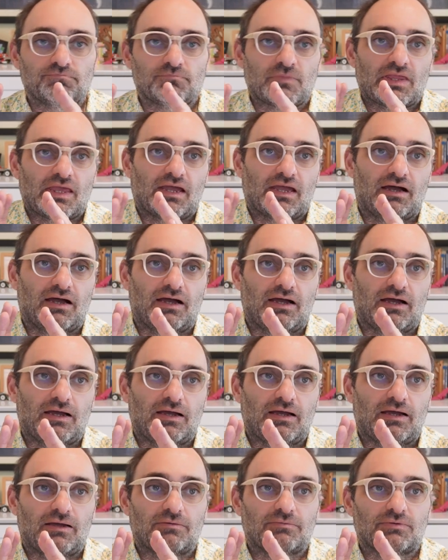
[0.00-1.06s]

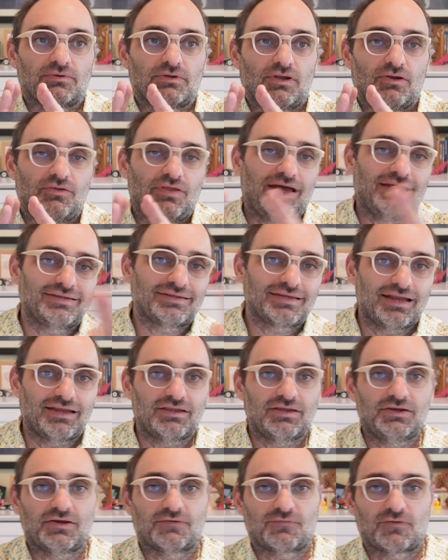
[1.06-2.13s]
that's kind of the
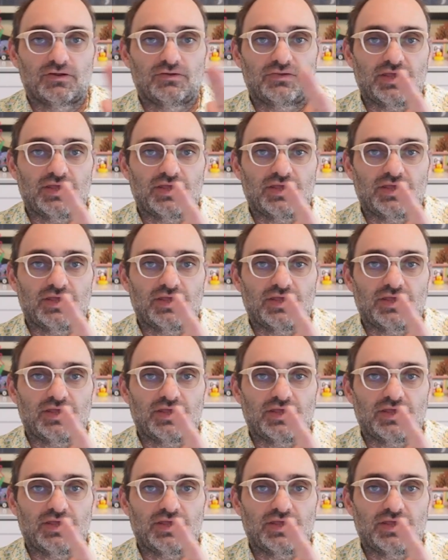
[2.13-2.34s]
difference.